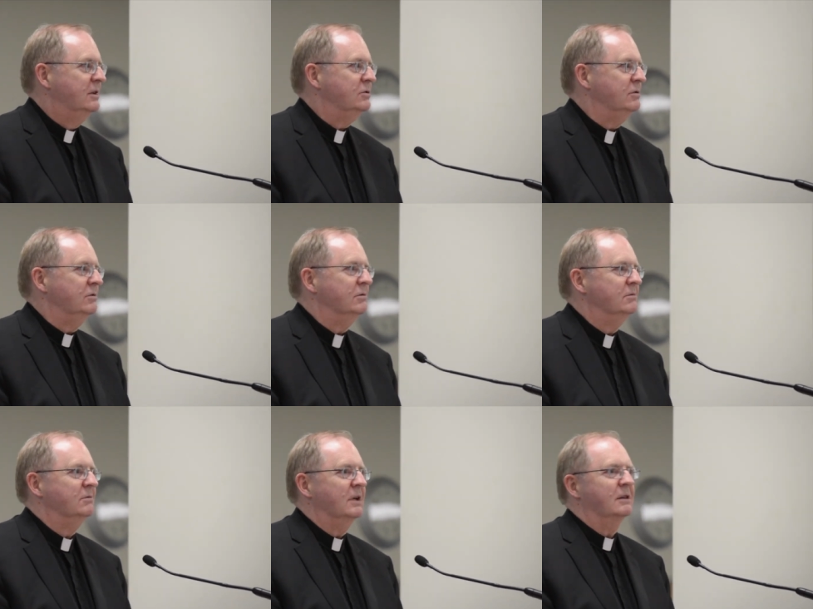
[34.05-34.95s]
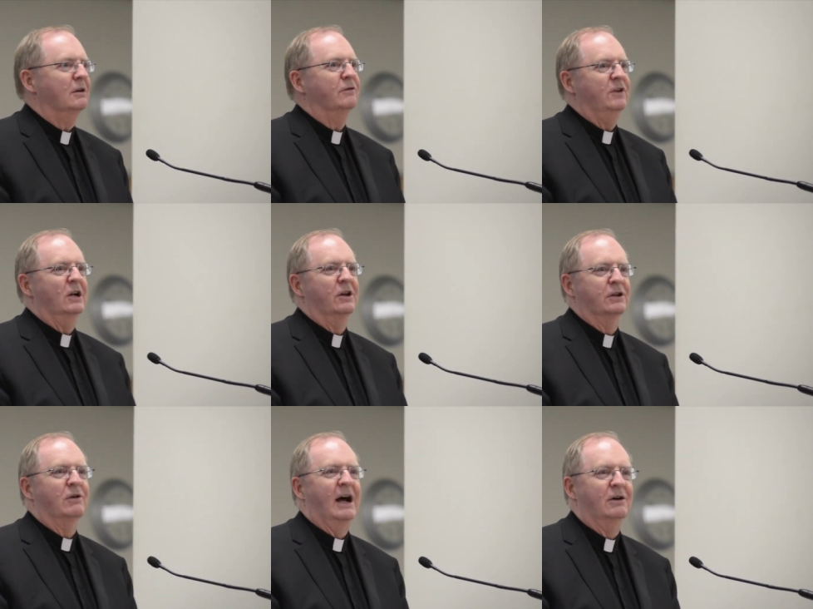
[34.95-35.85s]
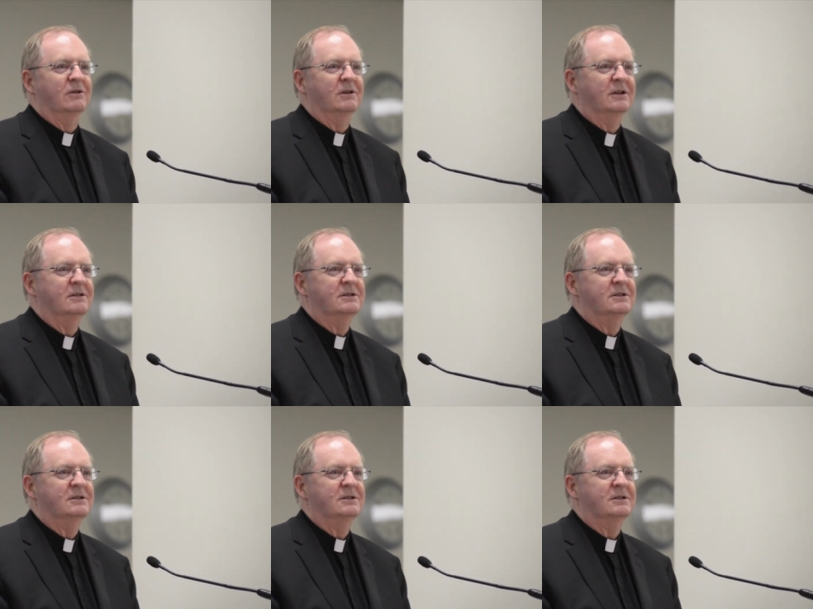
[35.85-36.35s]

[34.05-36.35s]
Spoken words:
to get their feet on the ground,